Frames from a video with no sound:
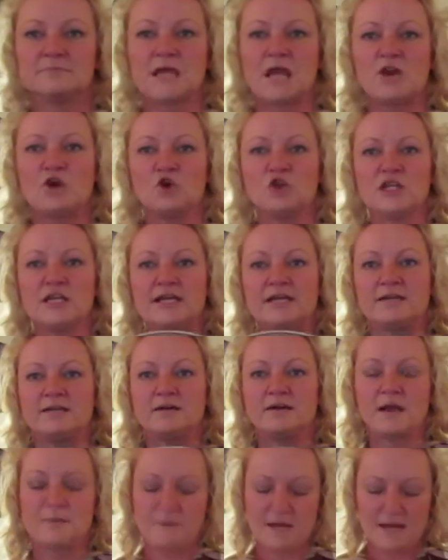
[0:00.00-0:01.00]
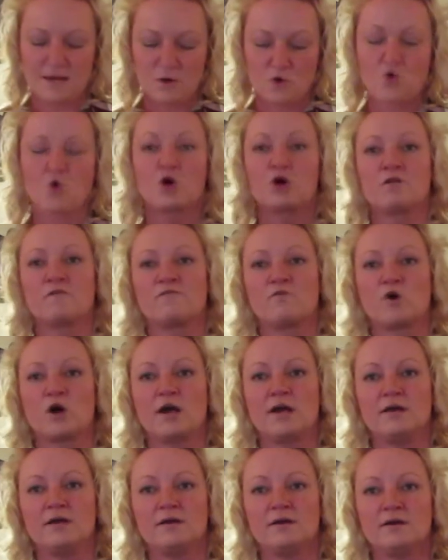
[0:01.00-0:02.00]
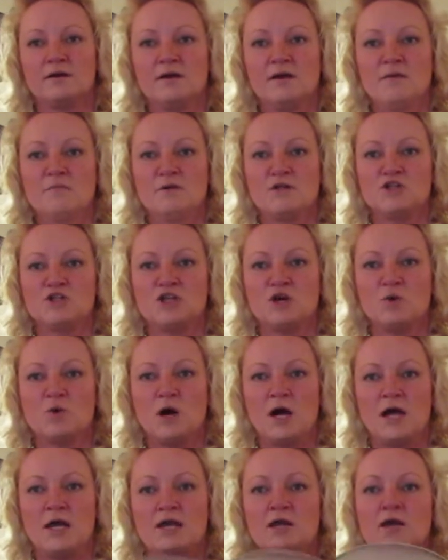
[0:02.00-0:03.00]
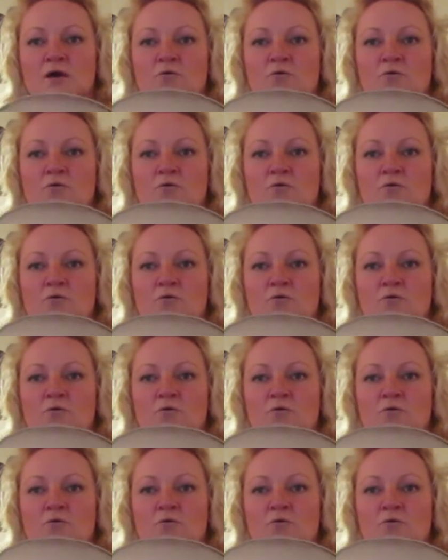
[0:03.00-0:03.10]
An old lid. I paid a quarter for it. But you know what?